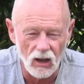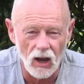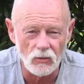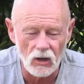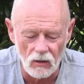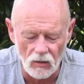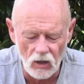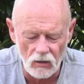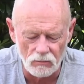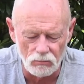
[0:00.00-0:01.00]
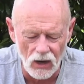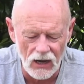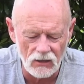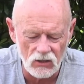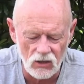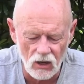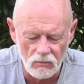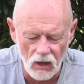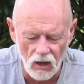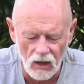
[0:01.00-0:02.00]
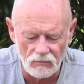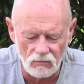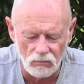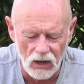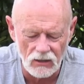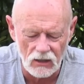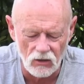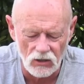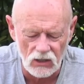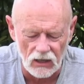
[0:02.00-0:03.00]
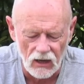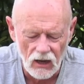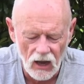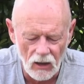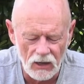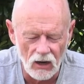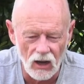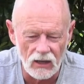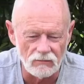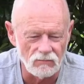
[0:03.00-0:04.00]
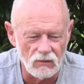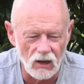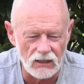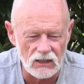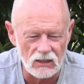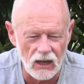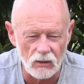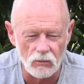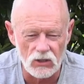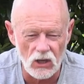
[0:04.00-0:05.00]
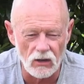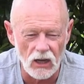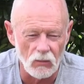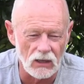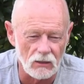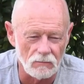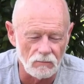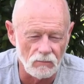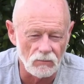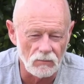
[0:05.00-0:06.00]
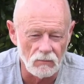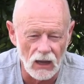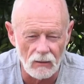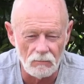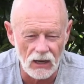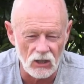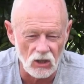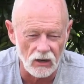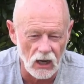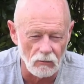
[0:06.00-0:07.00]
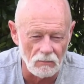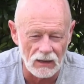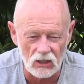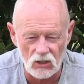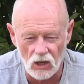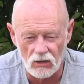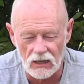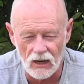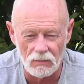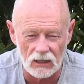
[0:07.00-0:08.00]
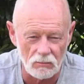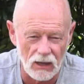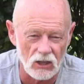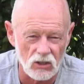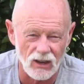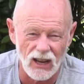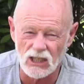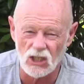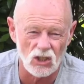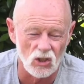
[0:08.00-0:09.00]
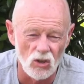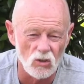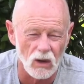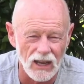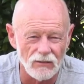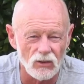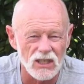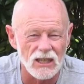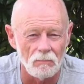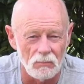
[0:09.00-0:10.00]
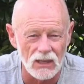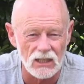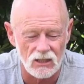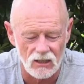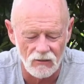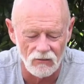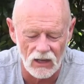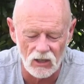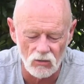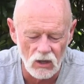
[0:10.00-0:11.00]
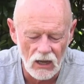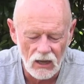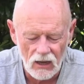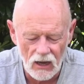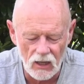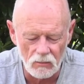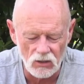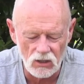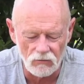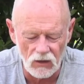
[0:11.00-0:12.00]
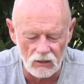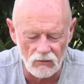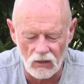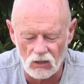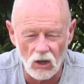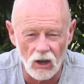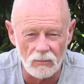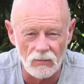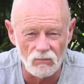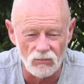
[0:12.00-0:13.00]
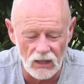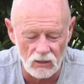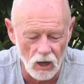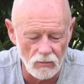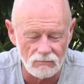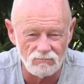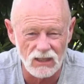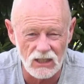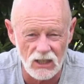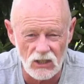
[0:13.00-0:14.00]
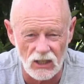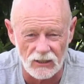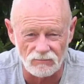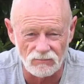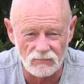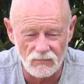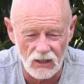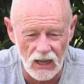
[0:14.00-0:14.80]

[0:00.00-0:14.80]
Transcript: I'm not a brand snob, I'm brand agnostic. I mean, I started with Sony, I went to Panasonic, I went back to Sony, now I'm back to Panasonic. I just use whatever is the best value and the most effective at the time, and at the moment it's this thing, the